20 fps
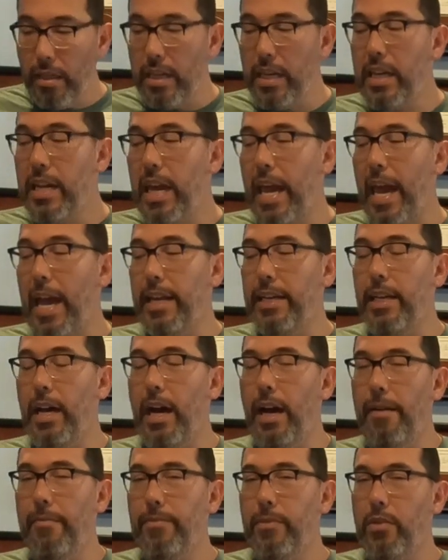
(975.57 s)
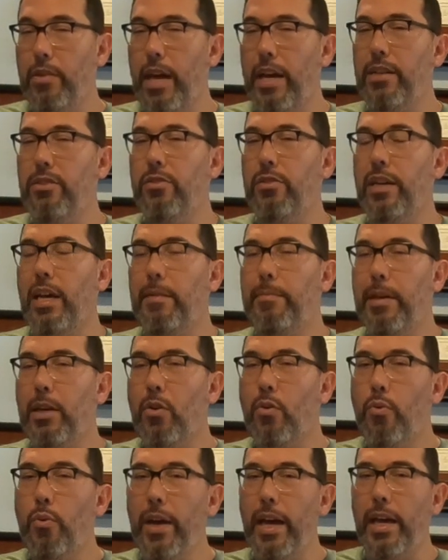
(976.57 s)
E and up. Okay, so you got to be
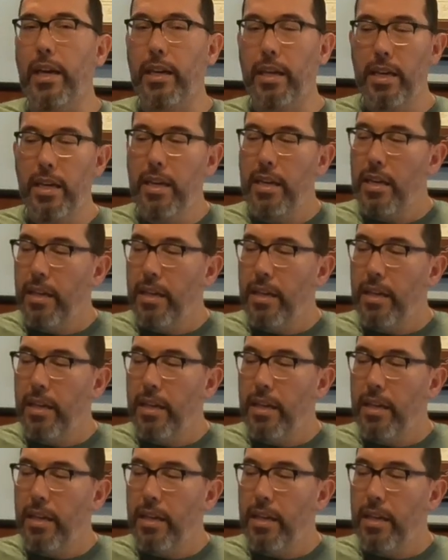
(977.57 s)
quick.